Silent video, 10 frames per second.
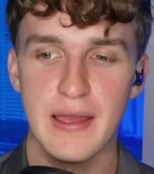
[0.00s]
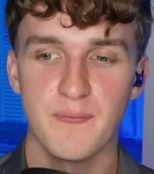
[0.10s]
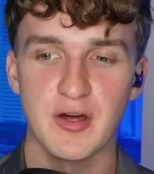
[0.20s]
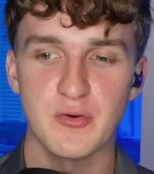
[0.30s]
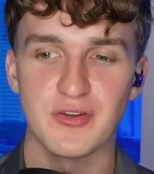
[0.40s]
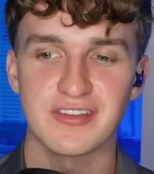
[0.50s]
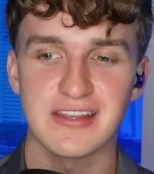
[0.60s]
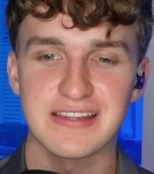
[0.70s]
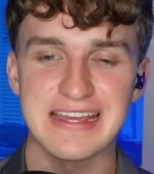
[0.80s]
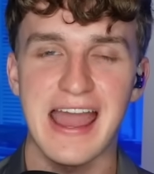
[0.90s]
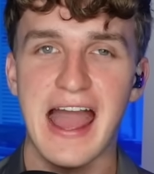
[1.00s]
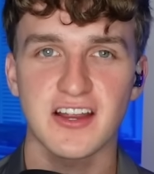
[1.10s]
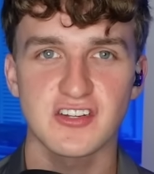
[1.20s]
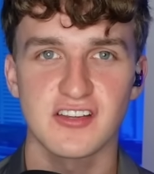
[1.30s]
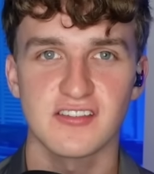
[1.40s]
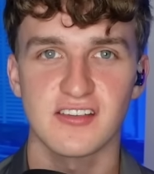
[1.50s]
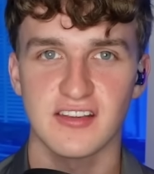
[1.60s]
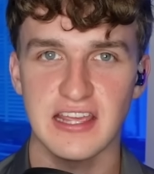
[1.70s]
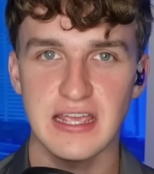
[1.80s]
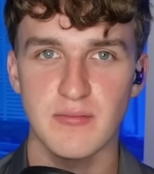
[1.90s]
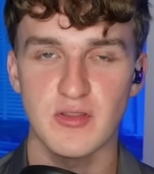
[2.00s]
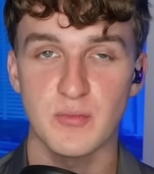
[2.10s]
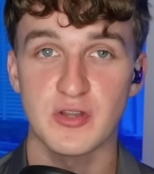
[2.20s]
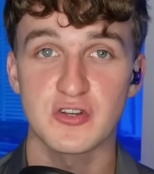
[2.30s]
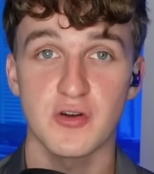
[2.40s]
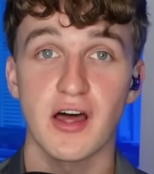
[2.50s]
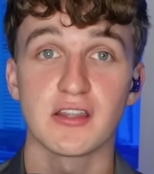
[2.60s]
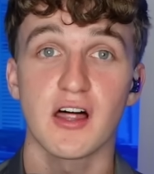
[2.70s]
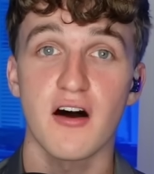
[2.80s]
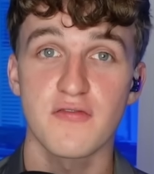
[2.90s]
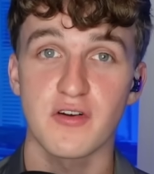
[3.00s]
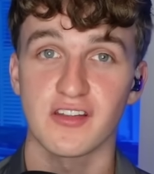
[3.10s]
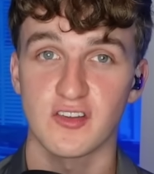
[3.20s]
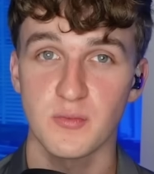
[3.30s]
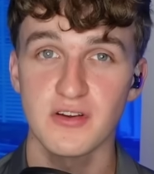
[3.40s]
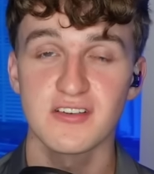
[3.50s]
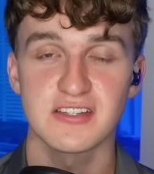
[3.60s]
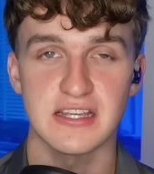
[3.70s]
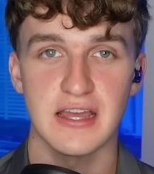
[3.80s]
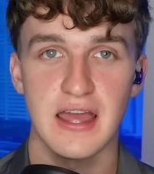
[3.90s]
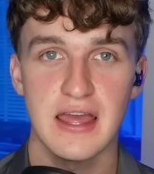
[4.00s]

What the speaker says: But it was the actions, the scheme, and the potential unlawful conspiracy